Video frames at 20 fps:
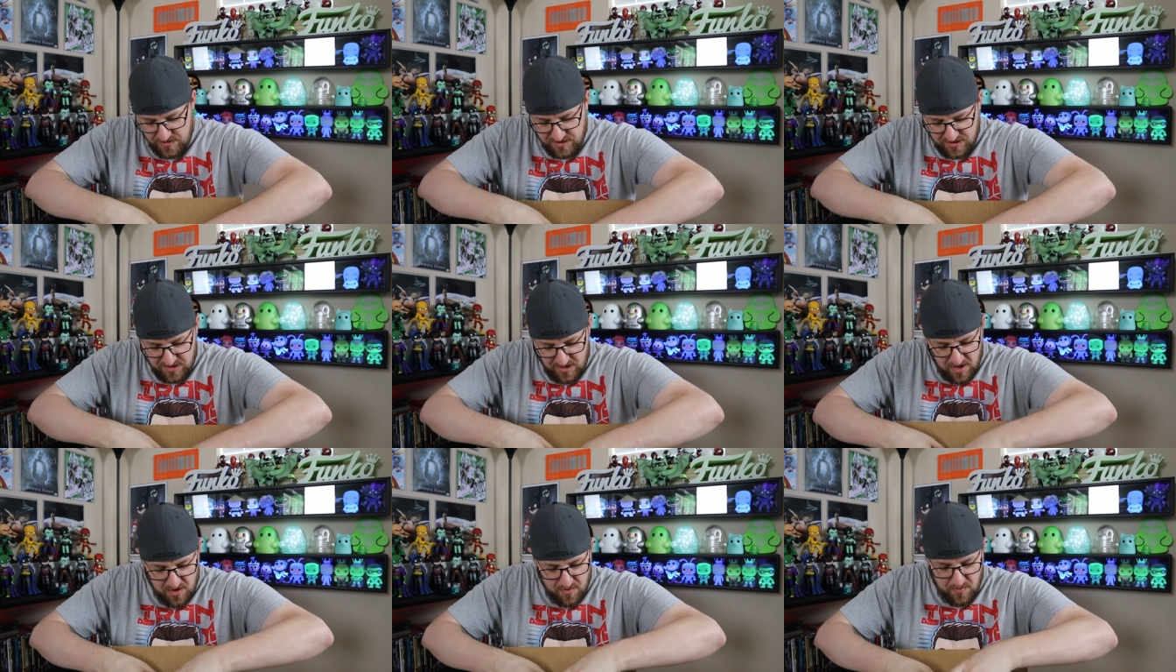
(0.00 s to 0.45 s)
will
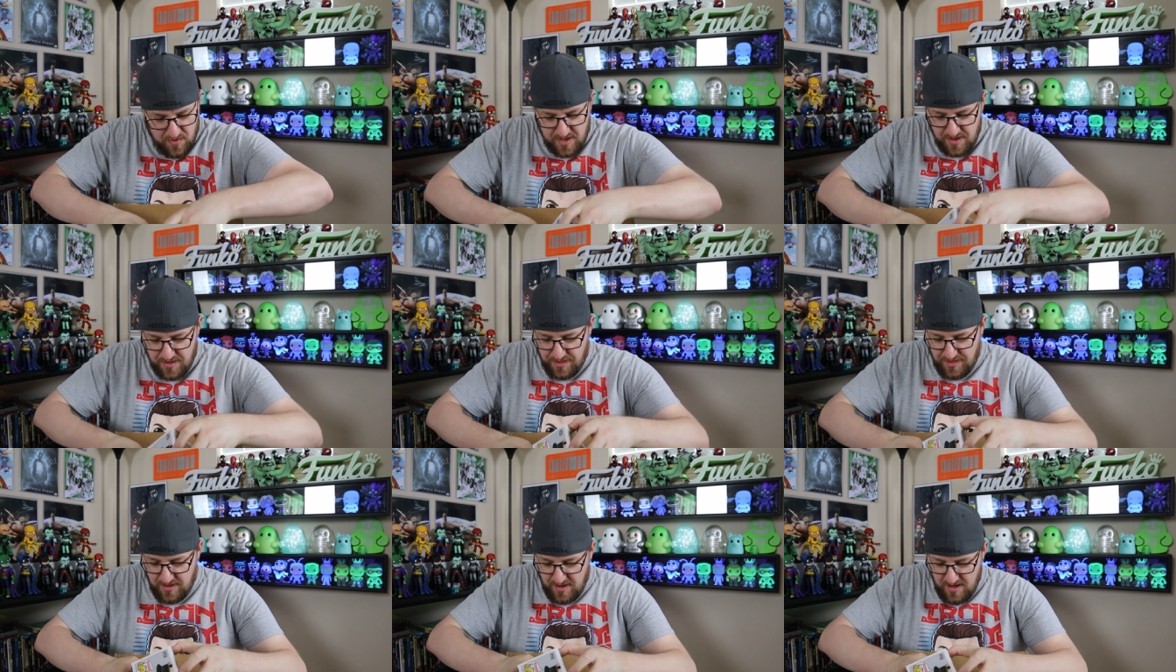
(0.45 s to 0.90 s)
start
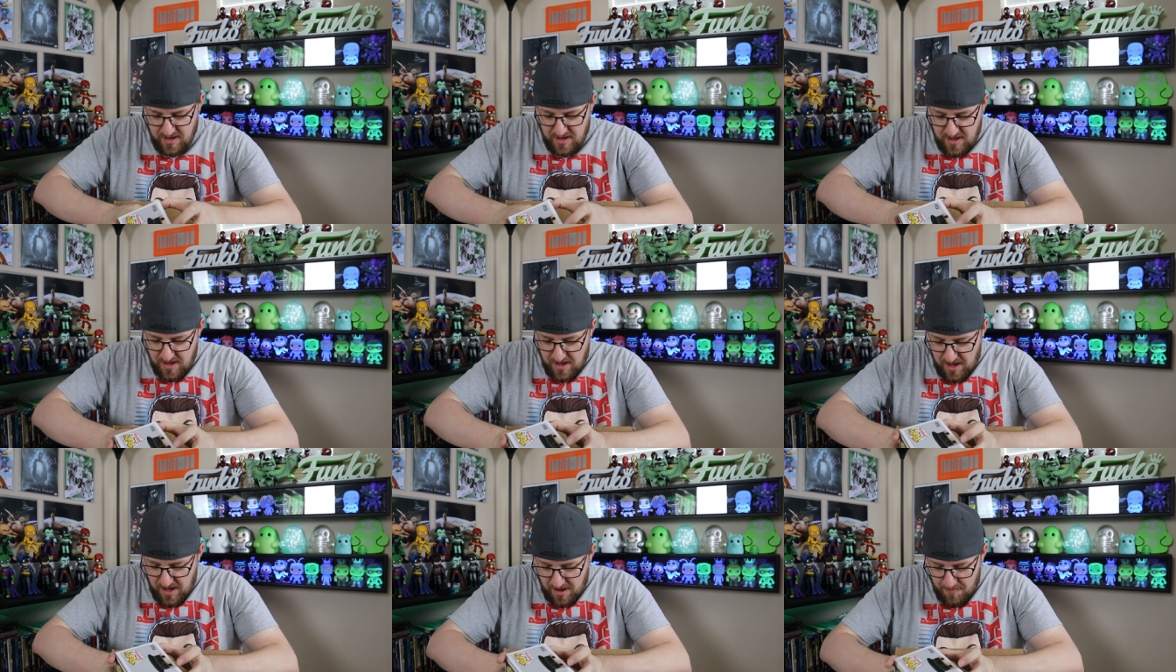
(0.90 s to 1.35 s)
with,
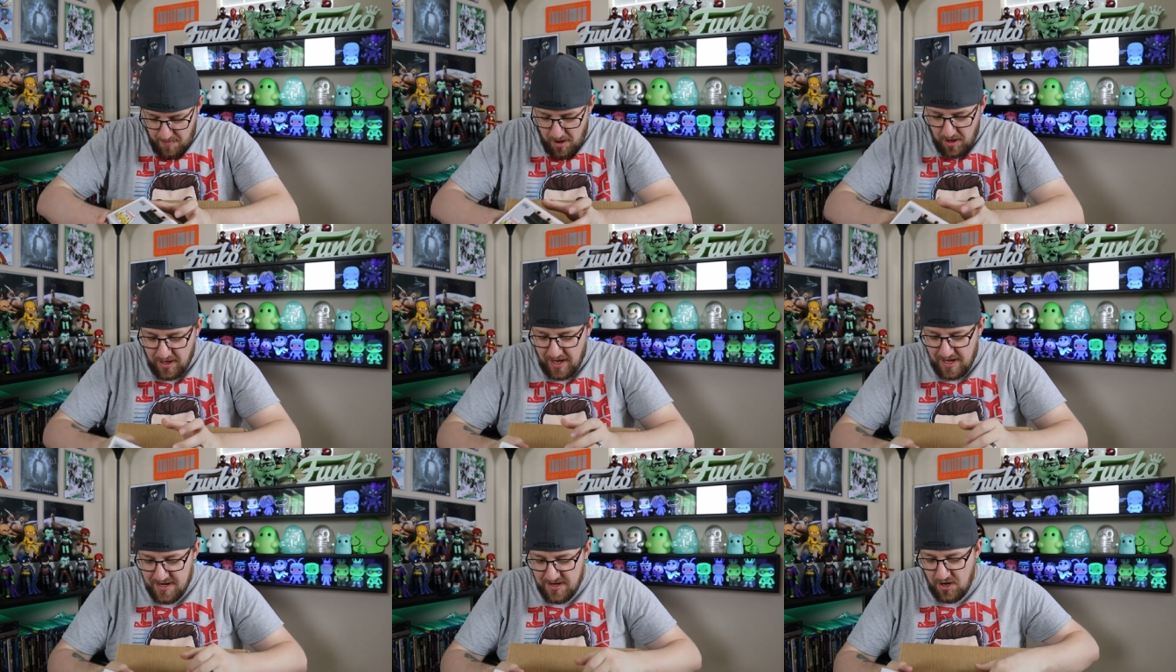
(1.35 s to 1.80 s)
um,
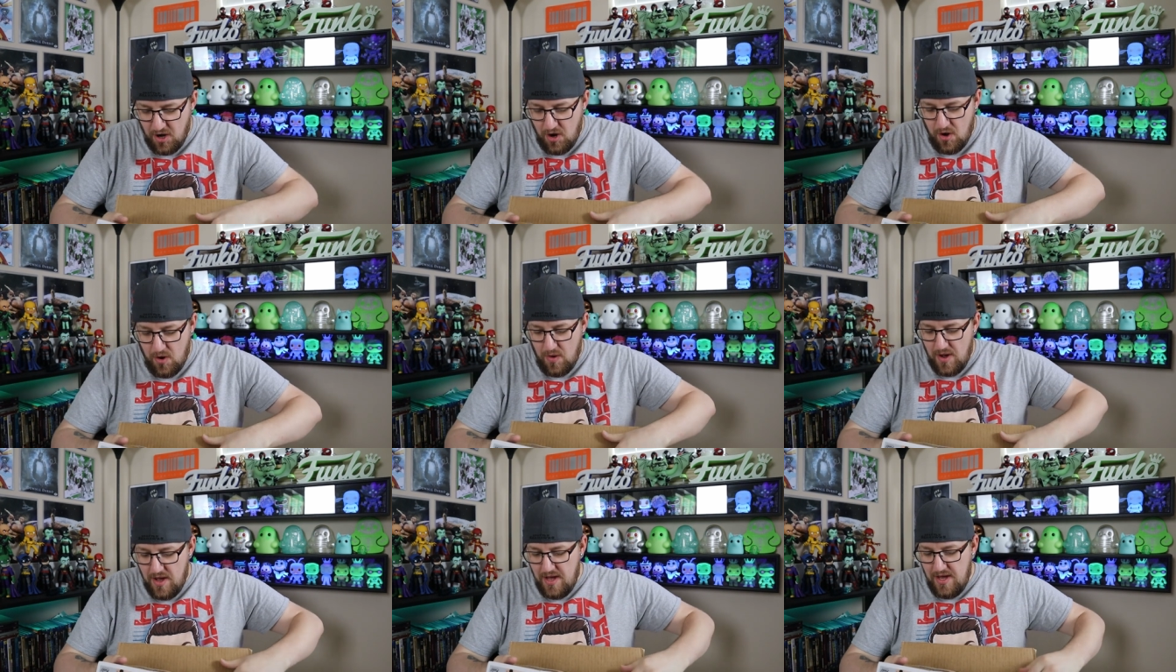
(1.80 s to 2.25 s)
I'll kind of
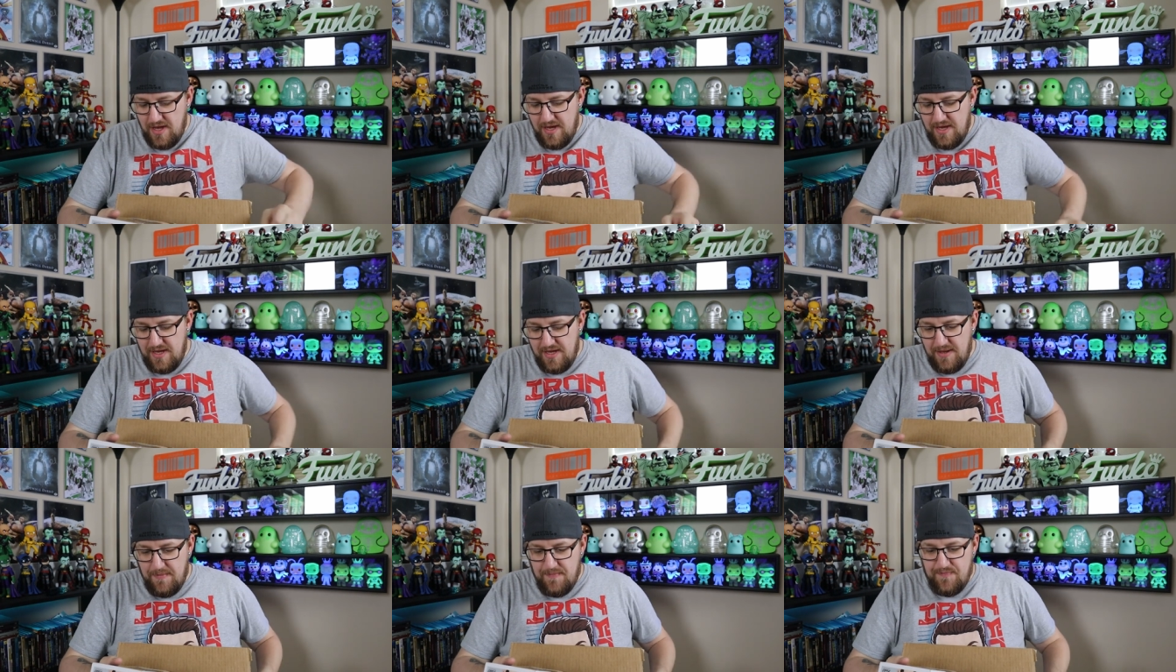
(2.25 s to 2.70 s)
go
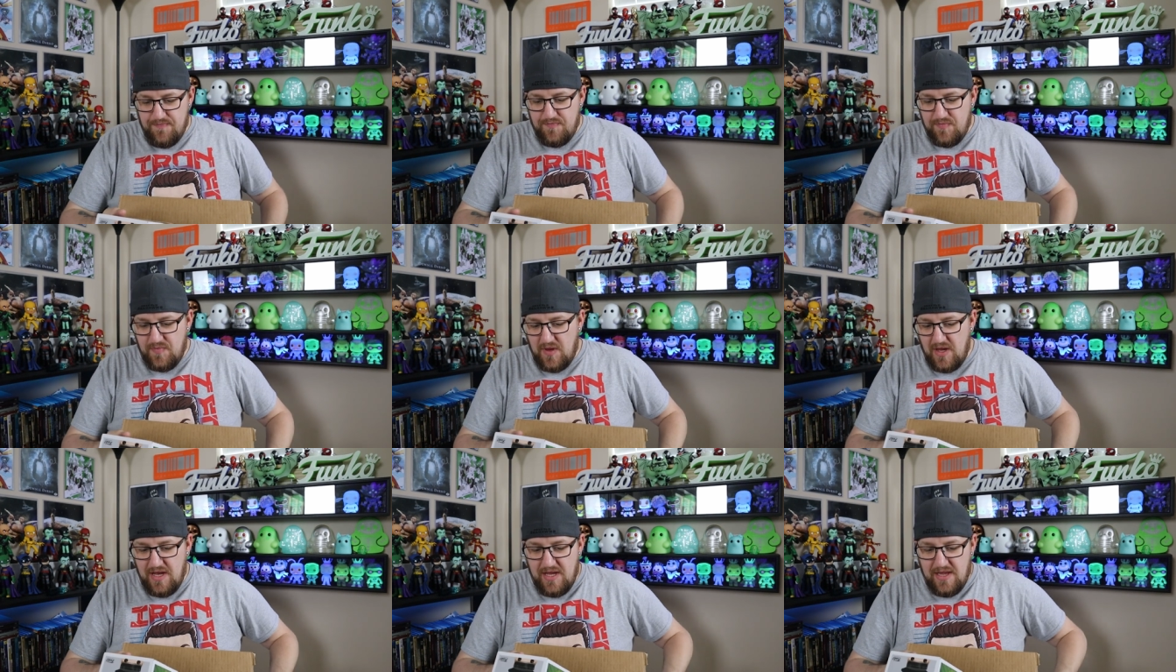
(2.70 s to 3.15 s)

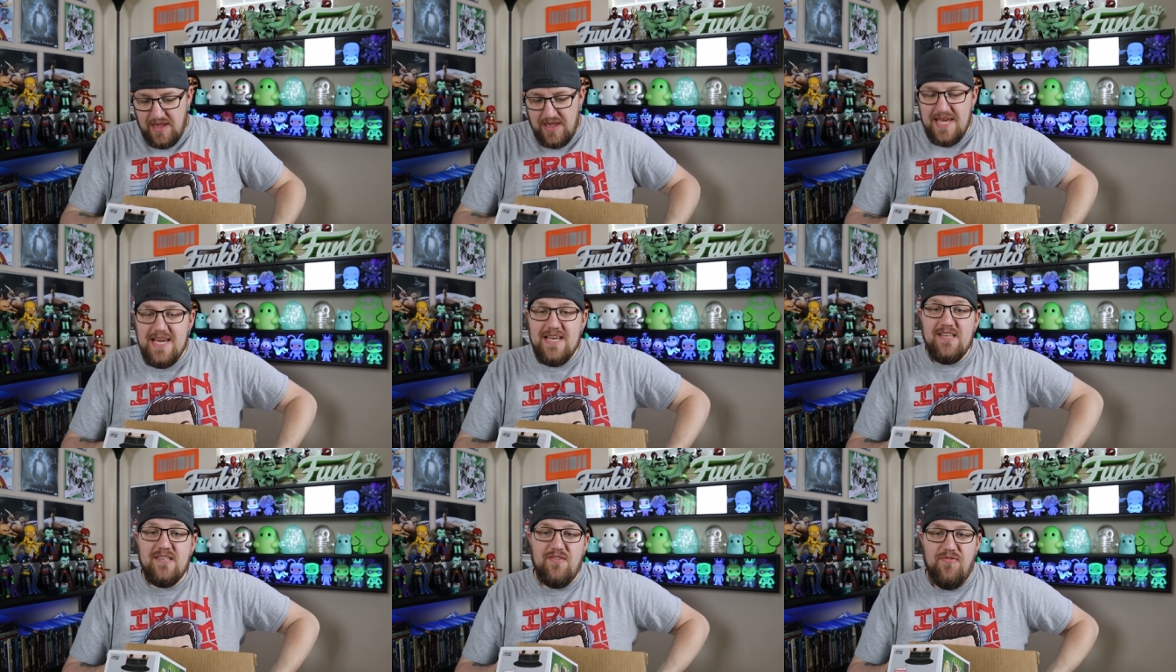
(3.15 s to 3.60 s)

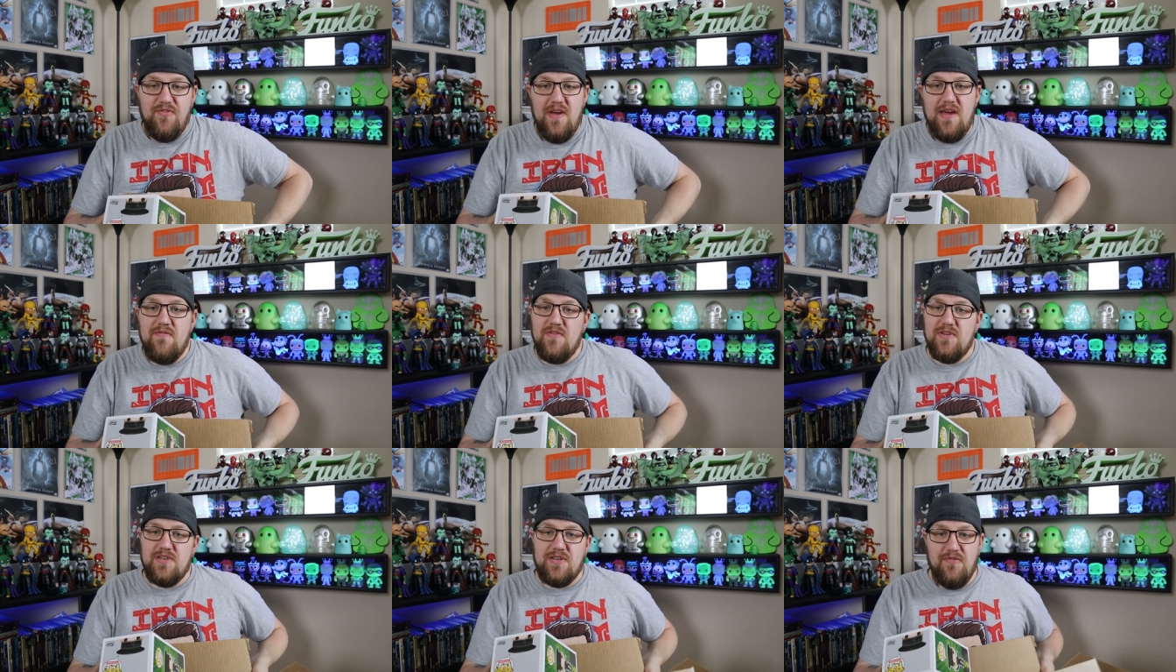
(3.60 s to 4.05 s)
least
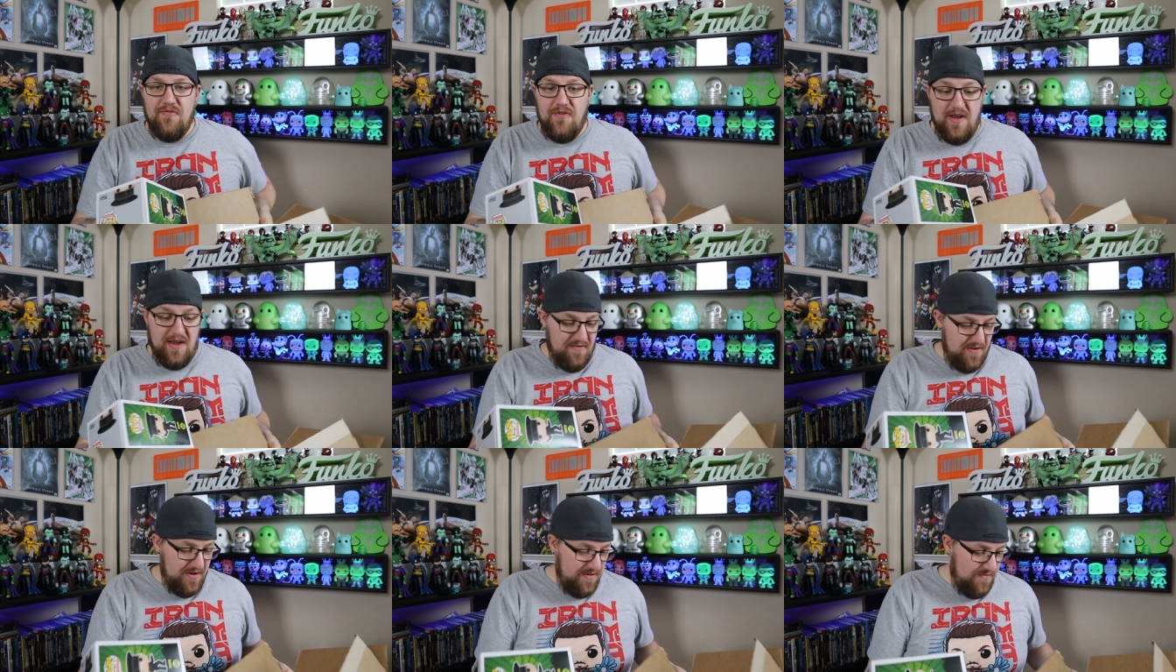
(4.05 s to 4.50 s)
favorite to
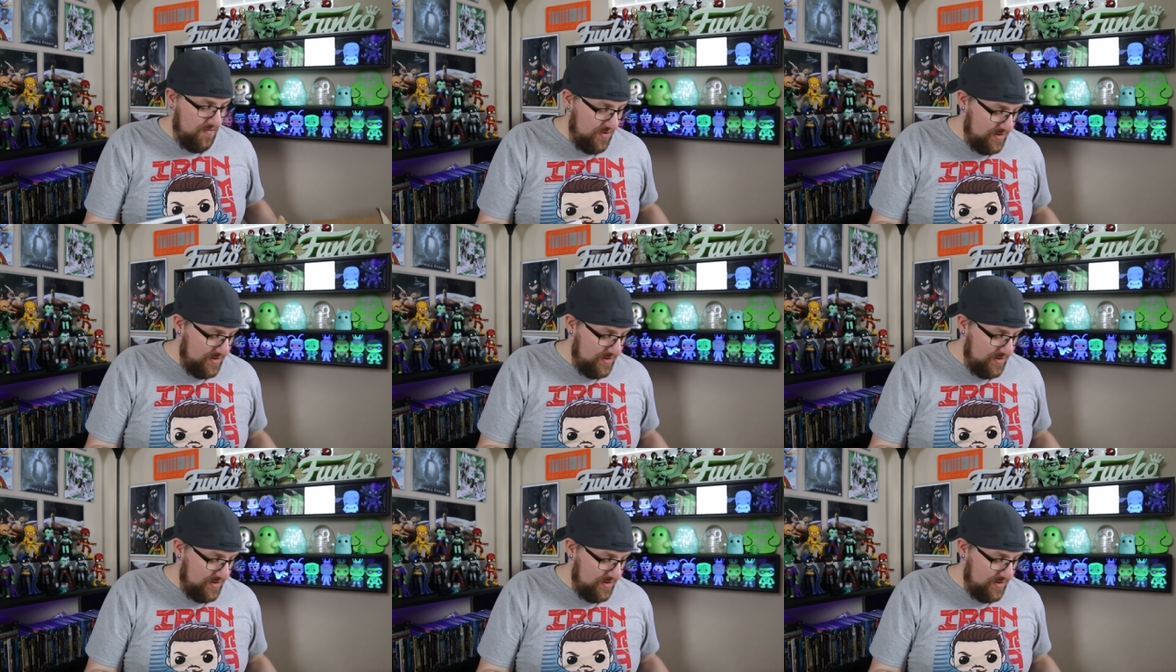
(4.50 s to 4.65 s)
favorite of